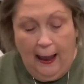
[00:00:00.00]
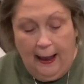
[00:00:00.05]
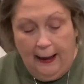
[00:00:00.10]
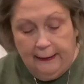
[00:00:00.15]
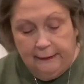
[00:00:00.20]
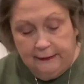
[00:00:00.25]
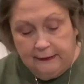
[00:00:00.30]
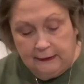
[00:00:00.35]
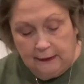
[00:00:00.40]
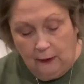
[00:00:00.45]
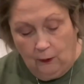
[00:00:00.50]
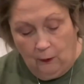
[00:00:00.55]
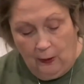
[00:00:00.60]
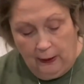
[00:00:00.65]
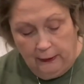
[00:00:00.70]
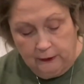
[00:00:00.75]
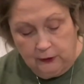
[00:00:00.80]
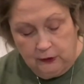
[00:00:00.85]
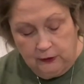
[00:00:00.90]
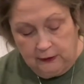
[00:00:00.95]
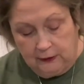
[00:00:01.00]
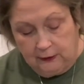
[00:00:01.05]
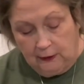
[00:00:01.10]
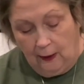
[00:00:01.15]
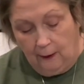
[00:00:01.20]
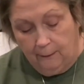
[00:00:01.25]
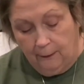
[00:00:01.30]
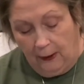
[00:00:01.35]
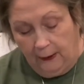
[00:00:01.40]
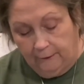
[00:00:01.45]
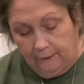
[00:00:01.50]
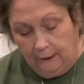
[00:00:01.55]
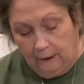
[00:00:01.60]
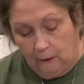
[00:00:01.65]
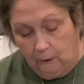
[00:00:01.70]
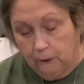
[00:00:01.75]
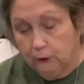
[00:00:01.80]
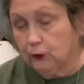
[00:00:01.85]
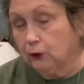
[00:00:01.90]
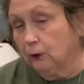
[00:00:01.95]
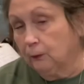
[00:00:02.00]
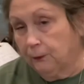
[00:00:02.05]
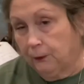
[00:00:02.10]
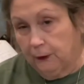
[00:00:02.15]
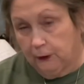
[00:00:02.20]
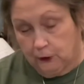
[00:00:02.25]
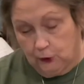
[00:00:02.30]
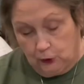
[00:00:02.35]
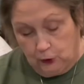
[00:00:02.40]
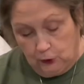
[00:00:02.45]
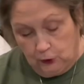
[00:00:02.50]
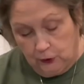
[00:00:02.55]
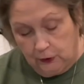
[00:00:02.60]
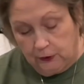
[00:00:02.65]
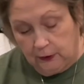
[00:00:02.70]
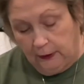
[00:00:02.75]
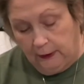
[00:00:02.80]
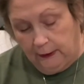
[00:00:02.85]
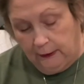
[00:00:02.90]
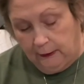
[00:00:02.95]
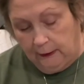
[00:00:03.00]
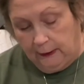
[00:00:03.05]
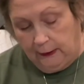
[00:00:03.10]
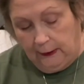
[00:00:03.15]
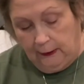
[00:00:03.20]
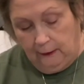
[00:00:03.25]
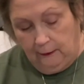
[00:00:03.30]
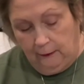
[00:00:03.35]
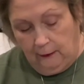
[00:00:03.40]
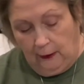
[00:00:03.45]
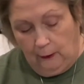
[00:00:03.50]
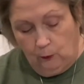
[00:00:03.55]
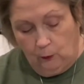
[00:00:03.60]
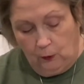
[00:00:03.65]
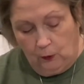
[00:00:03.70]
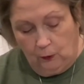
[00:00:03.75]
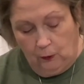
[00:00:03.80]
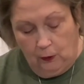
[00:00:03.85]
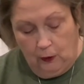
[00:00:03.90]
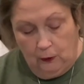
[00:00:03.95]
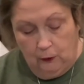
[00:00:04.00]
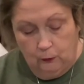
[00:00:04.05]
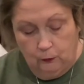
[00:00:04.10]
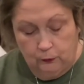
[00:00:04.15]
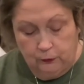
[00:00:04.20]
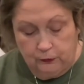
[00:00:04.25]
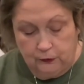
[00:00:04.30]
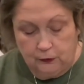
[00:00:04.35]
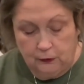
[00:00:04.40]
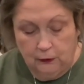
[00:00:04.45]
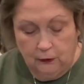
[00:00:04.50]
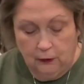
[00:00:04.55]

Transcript: And so I just stopped by there and took pictures, and again, they were closed.